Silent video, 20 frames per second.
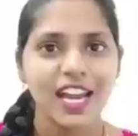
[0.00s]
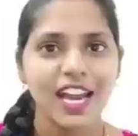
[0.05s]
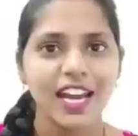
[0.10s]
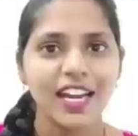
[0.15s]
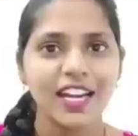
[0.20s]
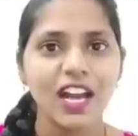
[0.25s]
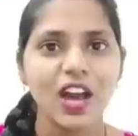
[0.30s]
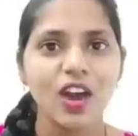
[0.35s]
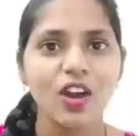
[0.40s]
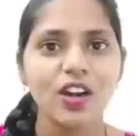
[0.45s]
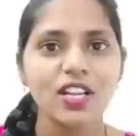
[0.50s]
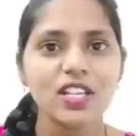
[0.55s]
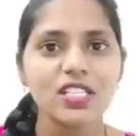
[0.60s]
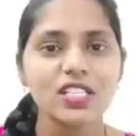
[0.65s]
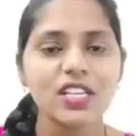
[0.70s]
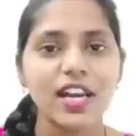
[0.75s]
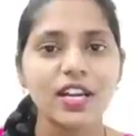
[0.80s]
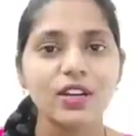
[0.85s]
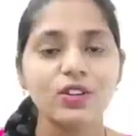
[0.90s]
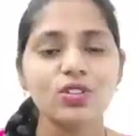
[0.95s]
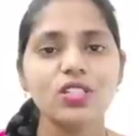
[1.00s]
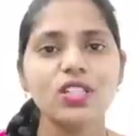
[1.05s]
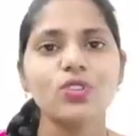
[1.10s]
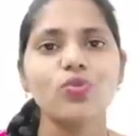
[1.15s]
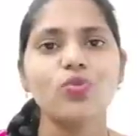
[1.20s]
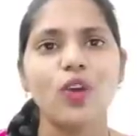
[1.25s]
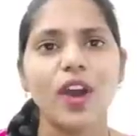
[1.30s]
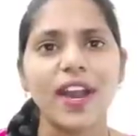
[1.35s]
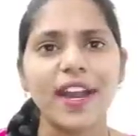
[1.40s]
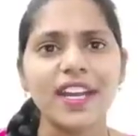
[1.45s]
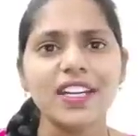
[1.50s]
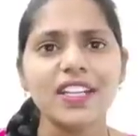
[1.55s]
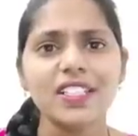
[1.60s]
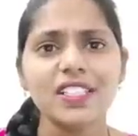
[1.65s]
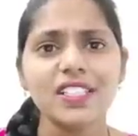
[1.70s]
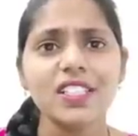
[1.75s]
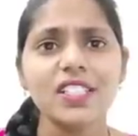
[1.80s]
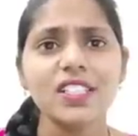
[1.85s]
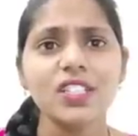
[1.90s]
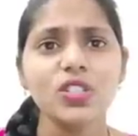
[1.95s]
And now let us try to see why it
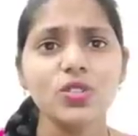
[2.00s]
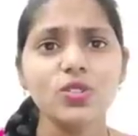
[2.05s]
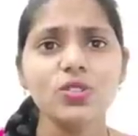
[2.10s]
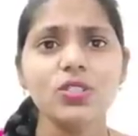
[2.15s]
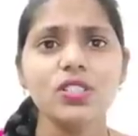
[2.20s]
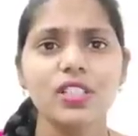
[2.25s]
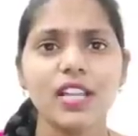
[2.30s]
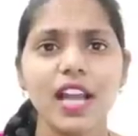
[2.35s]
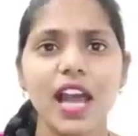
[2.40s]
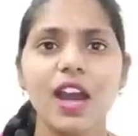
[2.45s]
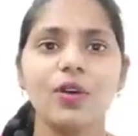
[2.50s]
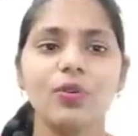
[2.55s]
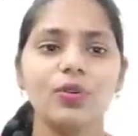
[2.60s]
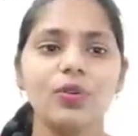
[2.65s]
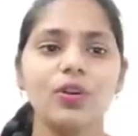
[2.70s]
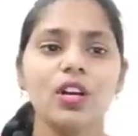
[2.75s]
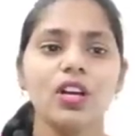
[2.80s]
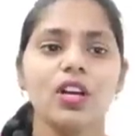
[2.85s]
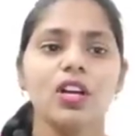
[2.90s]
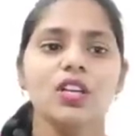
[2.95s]
is in use now.